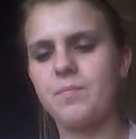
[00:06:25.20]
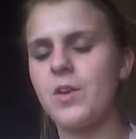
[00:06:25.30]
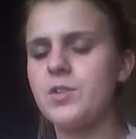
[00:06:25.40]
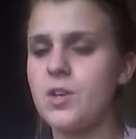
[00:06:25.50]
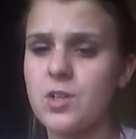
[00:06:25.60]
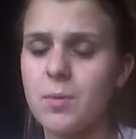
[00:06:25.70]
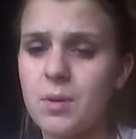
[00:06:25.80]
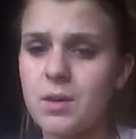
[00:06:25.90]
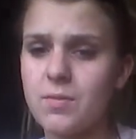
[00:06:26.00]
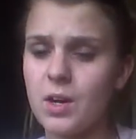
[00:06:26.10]
Photoshop,
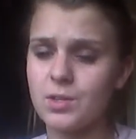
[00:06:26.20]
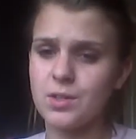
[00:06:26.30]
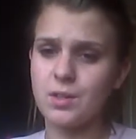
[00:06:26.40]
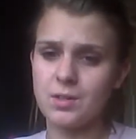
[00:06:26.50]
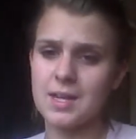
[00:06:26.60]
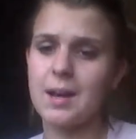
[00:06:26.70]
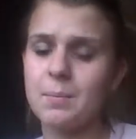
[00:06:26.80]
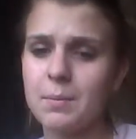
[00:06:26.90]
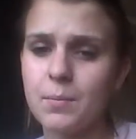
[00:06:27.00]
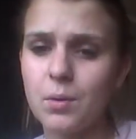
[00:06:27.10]
I'd have liked to use that
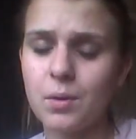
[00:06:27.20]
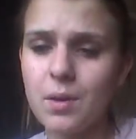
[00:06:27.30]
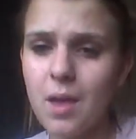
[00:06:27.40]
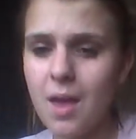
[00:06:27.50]
a bit more.